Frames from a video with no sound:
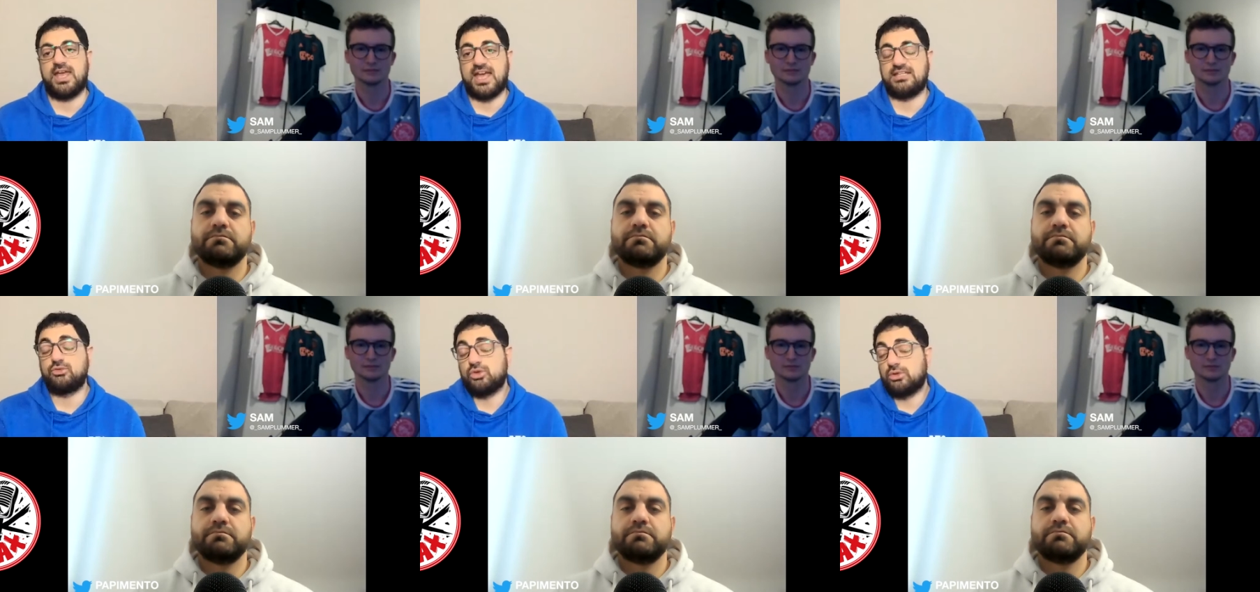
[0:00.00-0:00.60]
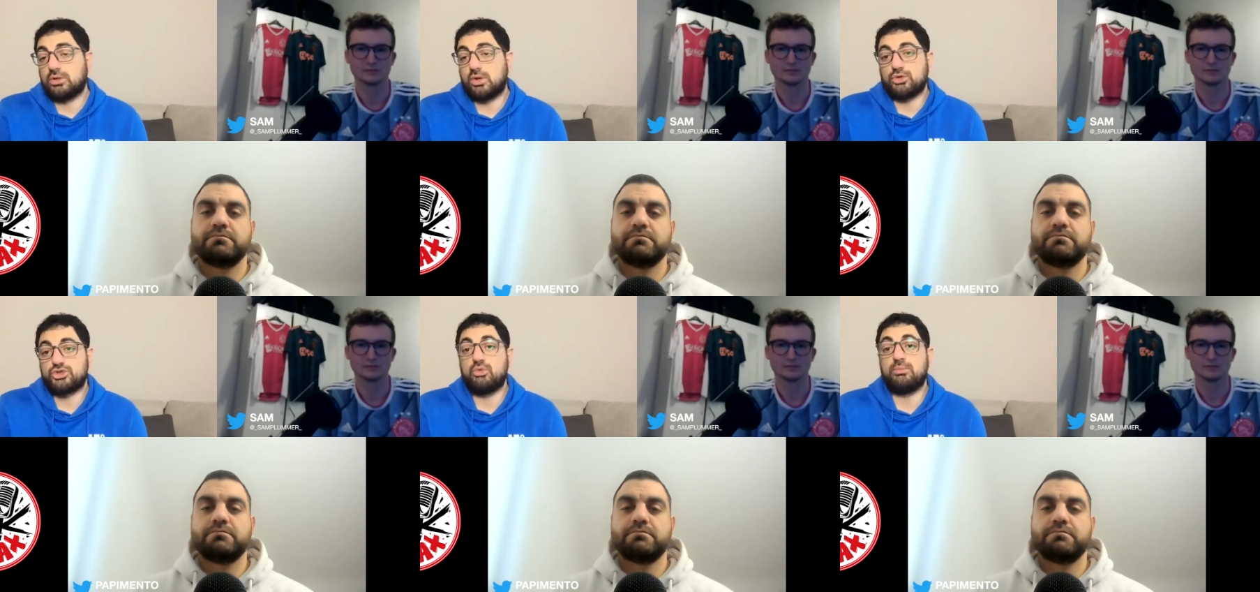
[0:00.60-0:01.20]
Speaker 1: And it will
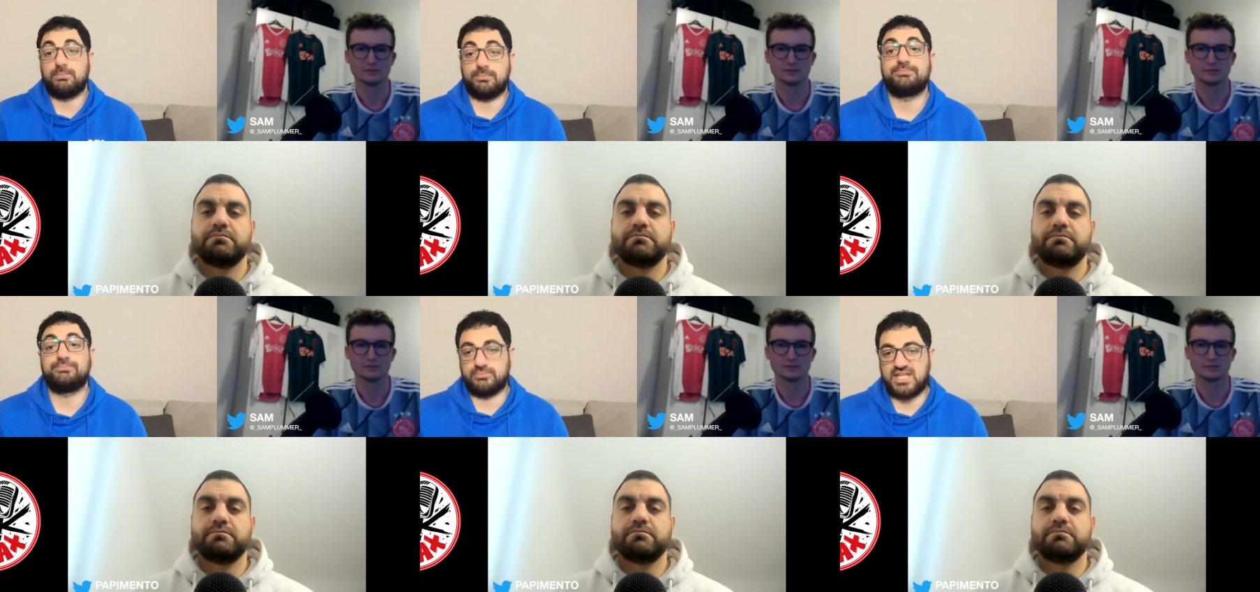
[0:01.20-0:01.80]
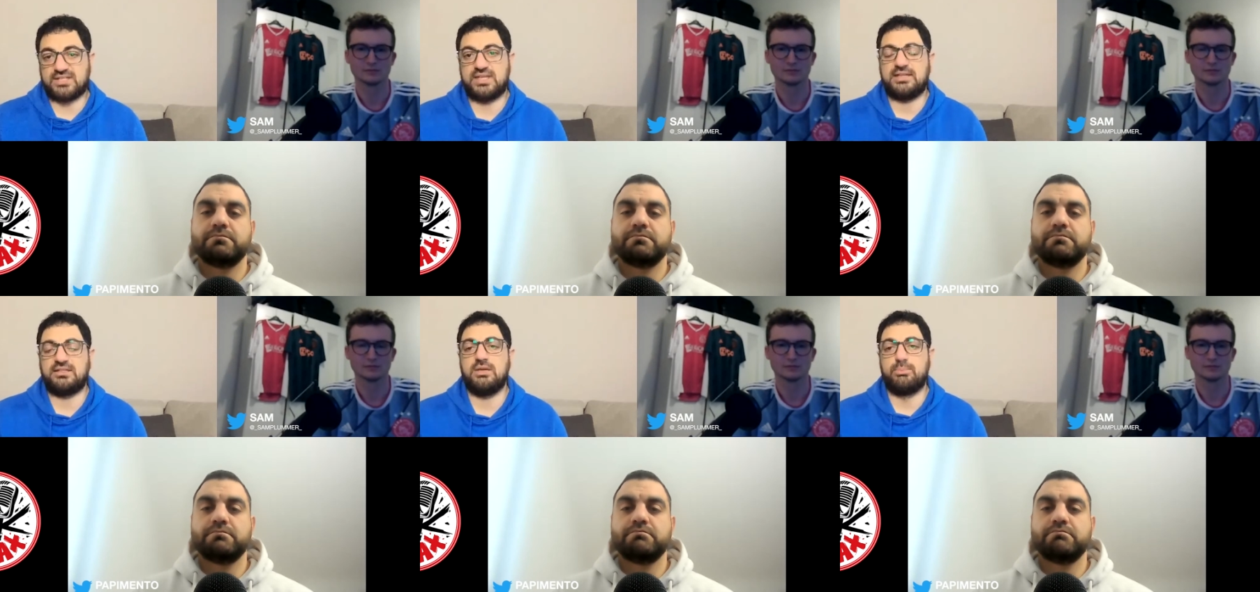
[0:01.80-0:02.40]
also, that's the
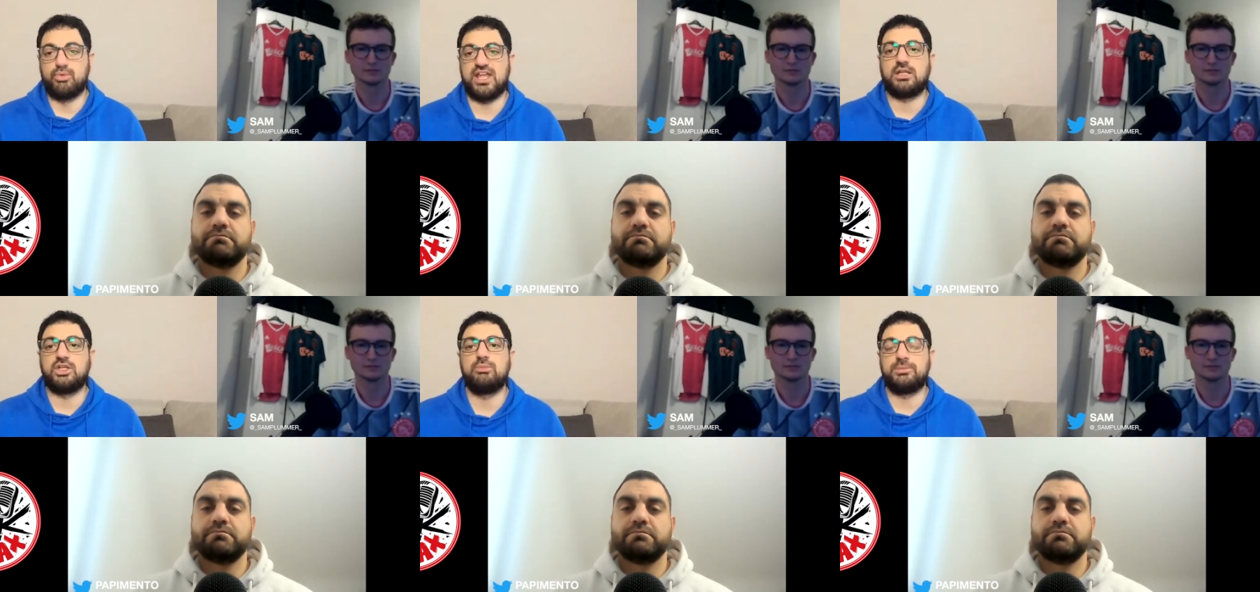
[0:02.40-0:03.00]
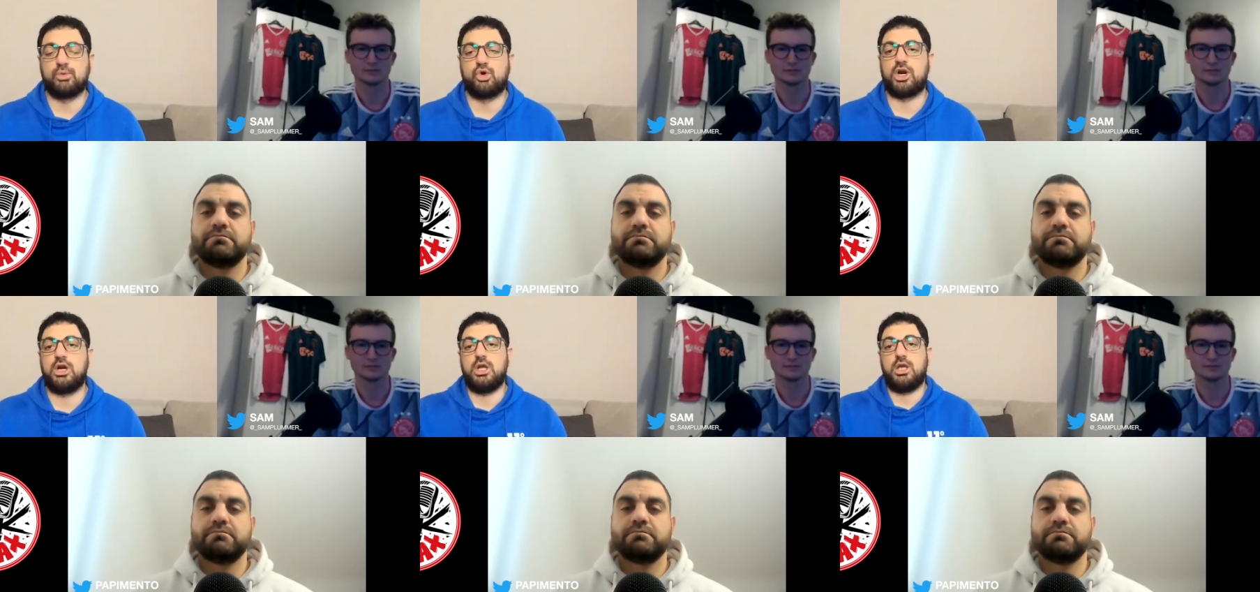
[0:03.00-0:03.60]
idea, bring a little bit
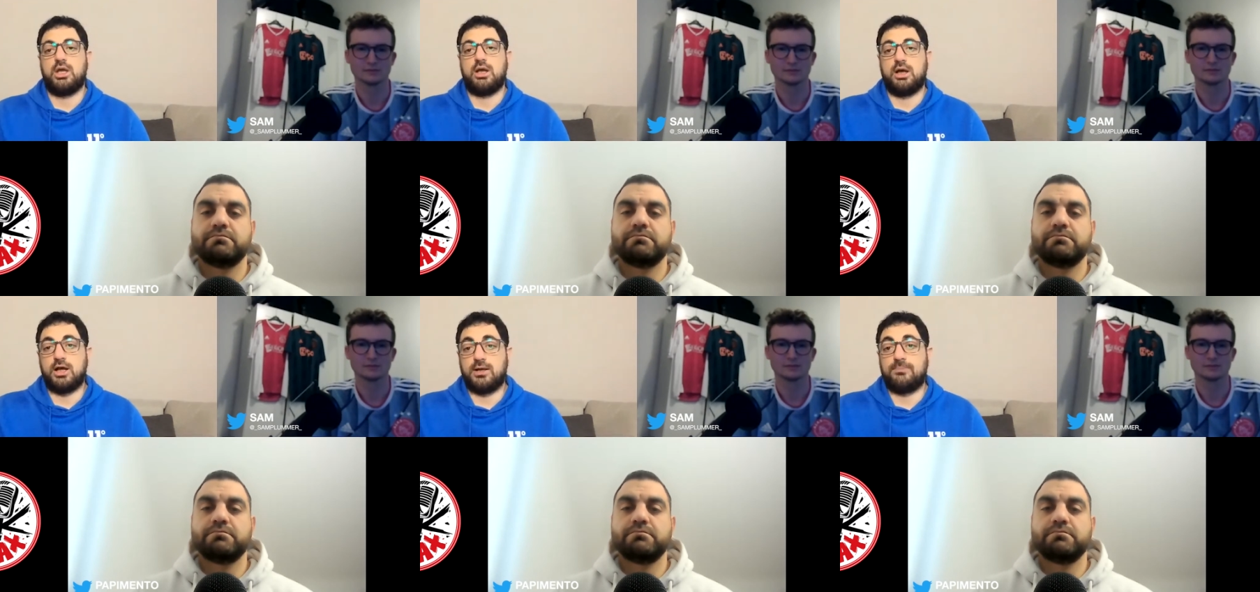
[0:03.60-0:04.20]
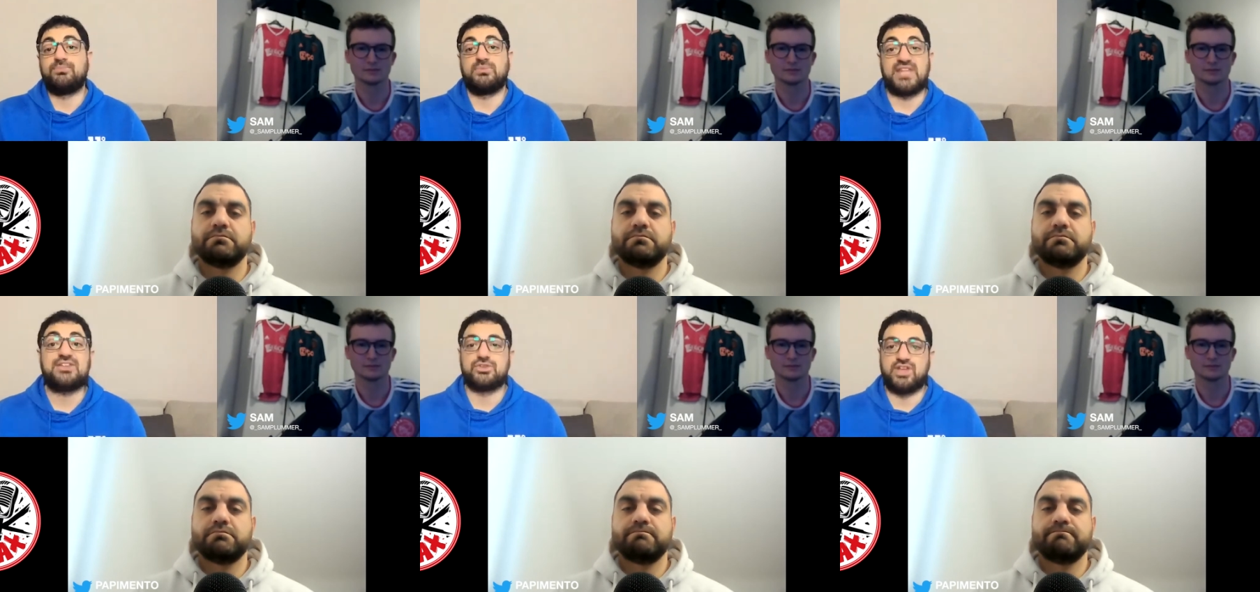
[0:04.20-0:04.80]
more uh,
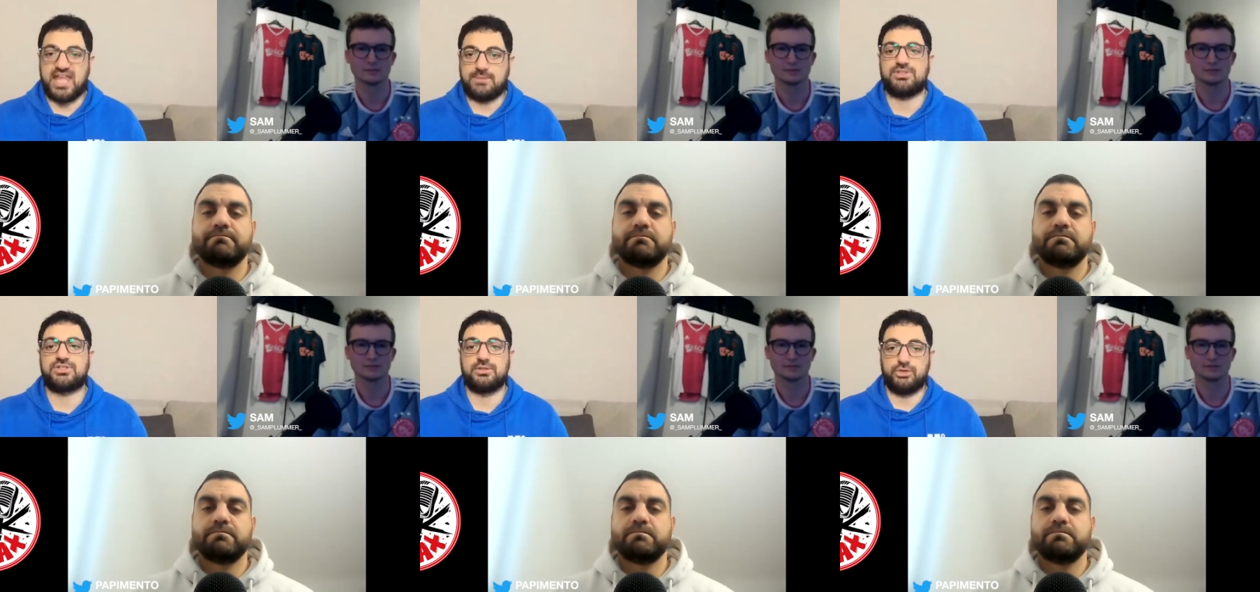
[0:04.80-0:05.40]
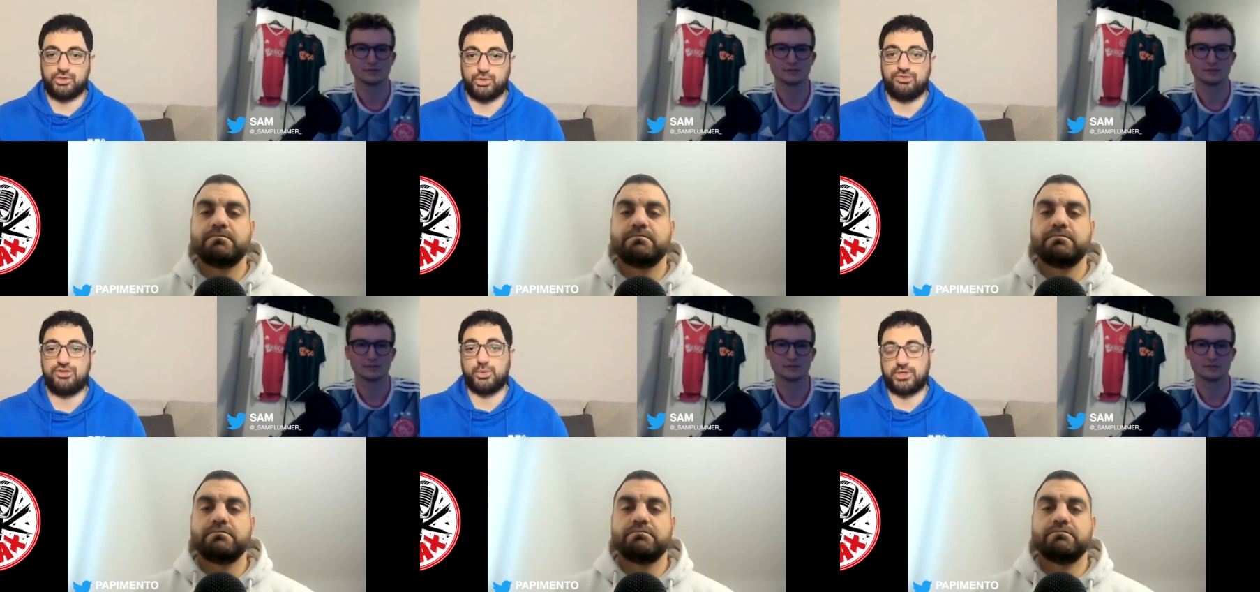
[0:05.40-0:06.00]
nicer games to
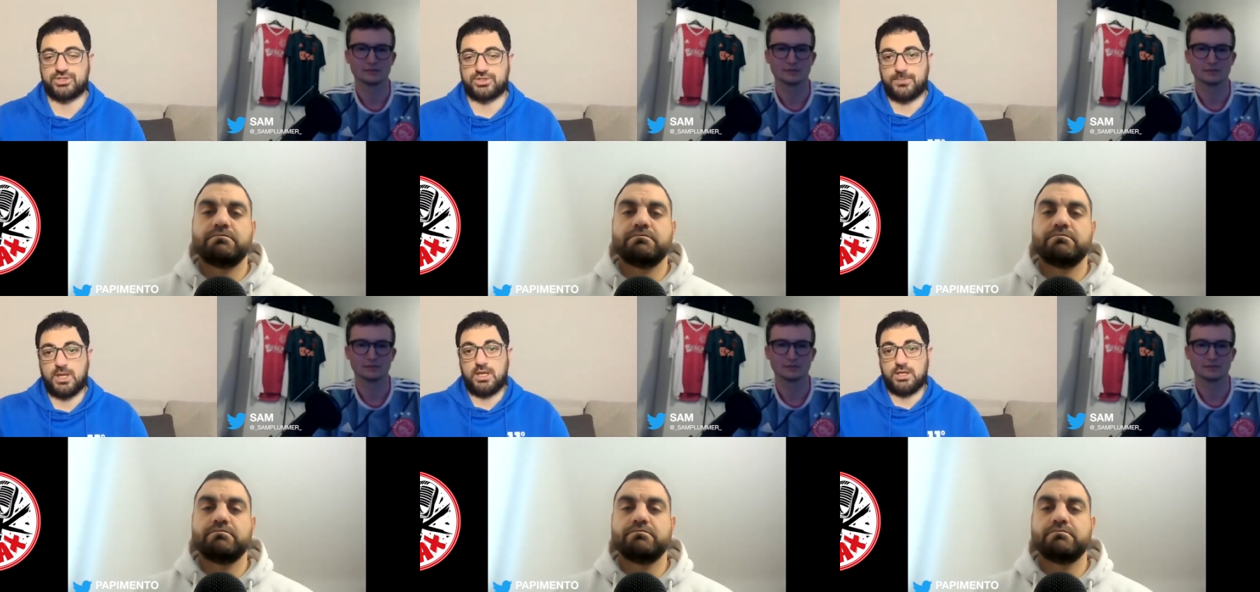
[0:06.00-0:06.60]
the viewers.